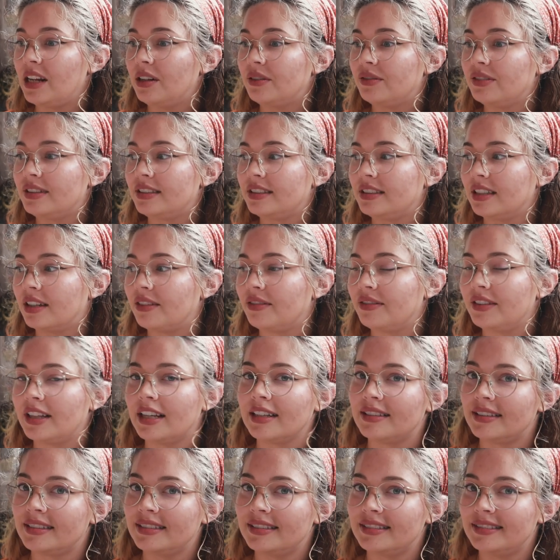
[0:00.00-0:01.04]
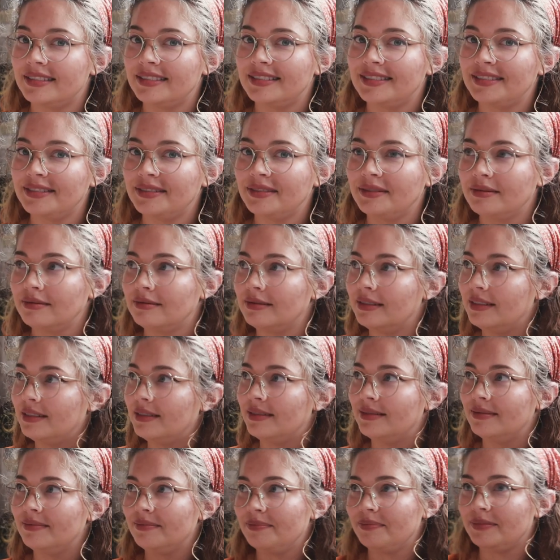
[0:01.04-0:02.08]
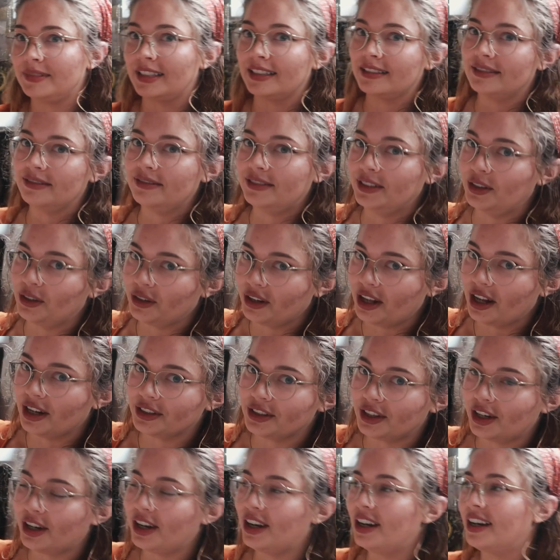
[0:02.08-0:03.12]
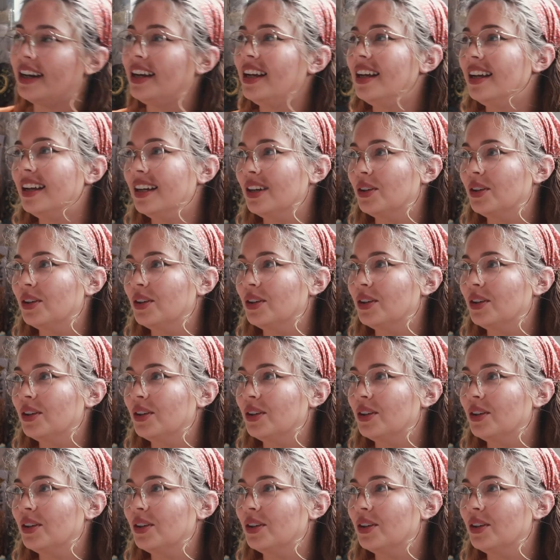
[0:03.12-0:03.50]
kind of stuff that doesn't fit on the altar